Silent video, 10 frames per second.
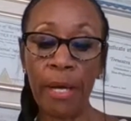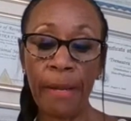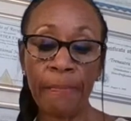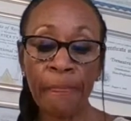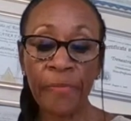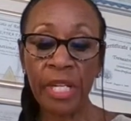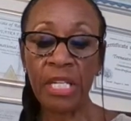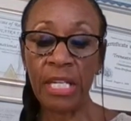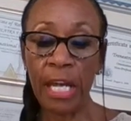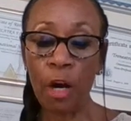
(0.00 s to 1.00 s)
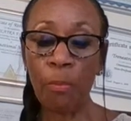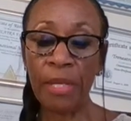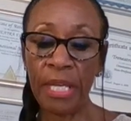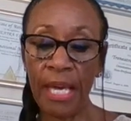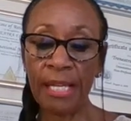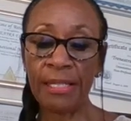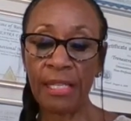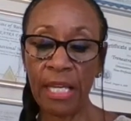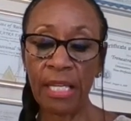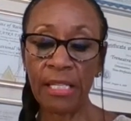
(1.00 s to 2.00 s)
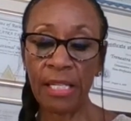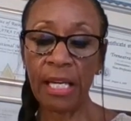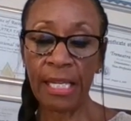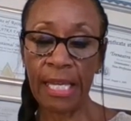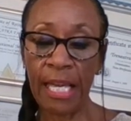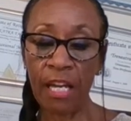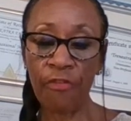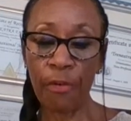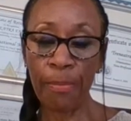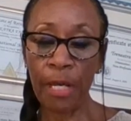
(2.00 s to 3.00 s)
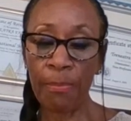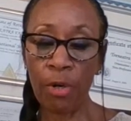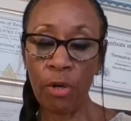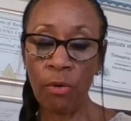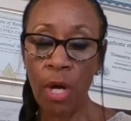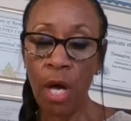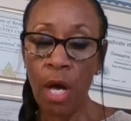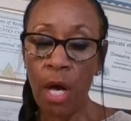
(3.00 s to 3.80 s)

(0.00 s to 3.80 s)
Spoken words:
But in an LPS, it's again for people